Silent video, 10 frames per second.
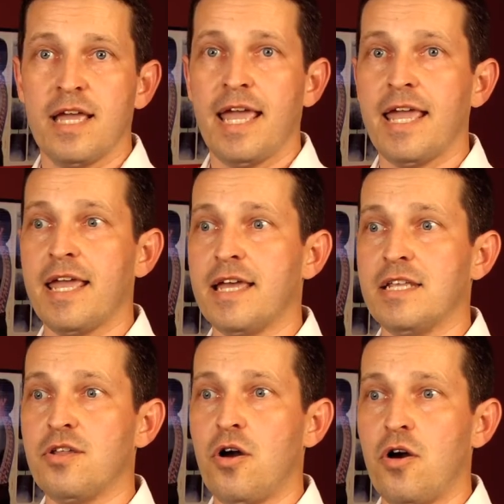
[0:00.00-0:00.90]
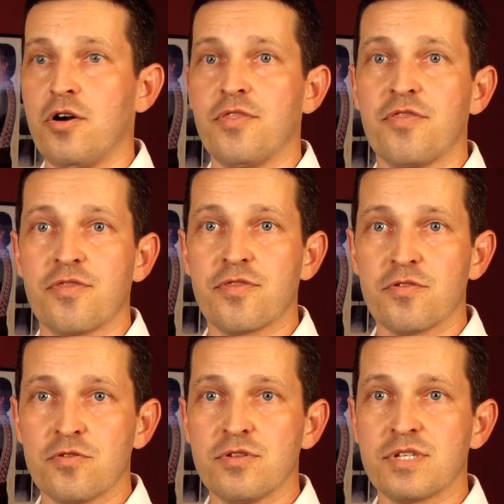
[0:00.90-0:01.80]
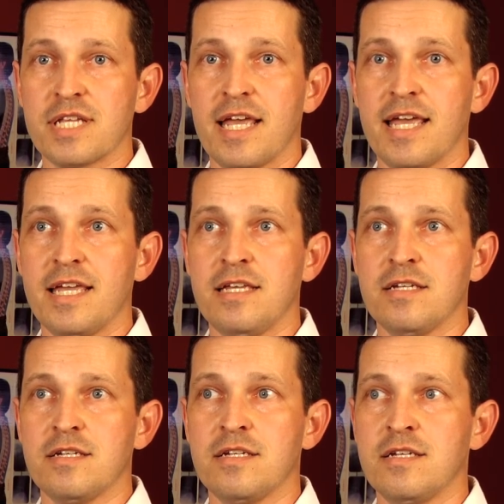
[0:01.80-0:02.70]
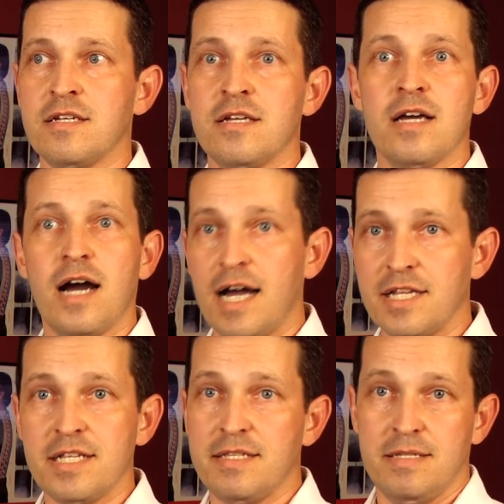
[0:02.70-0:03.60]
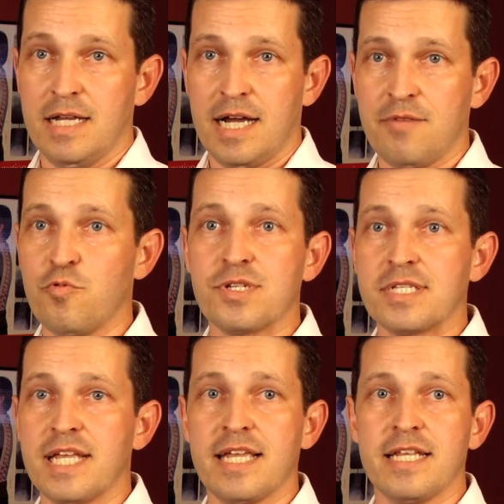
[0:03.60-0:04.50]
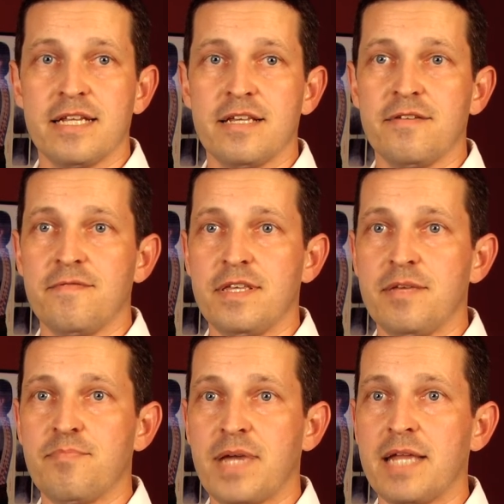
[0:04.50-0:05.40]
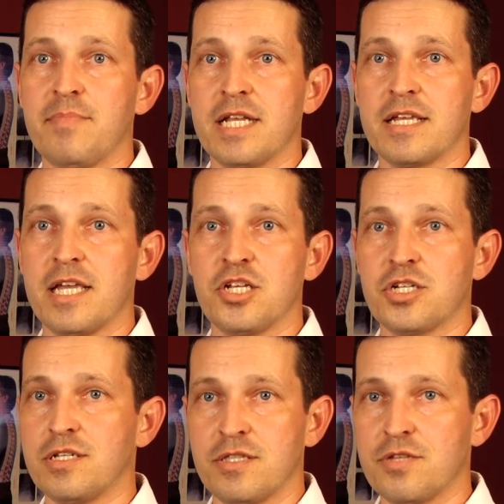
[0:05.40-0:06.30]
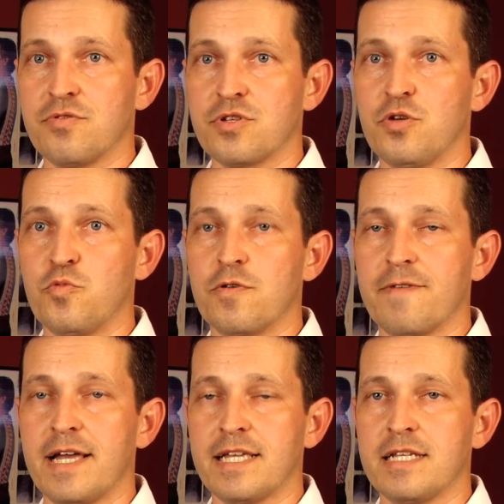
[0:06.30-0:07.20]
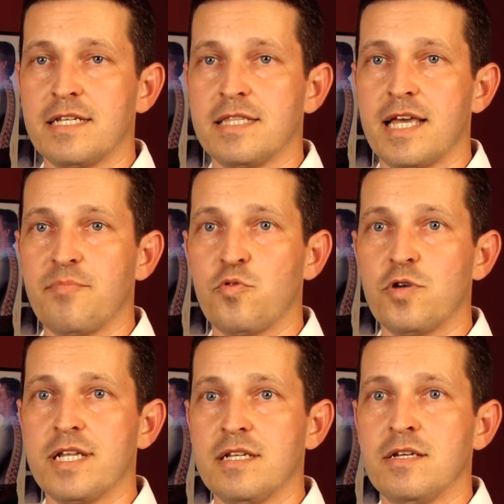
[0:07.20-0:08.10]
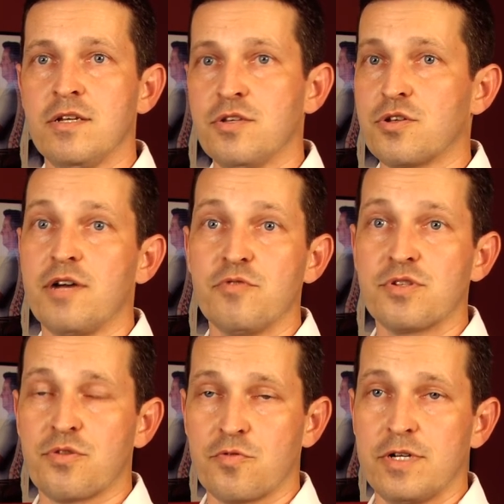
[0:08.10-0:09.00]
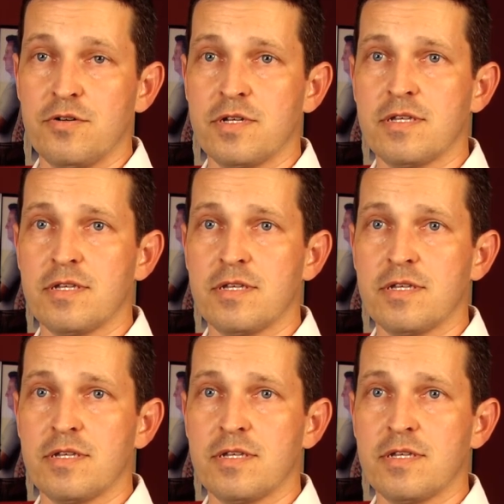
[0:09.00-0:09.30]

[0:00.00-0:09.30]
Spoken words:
and on Thursday, I wasn't taking any of the pain medication. There was no more Vicodin at that point, so I was thrilled.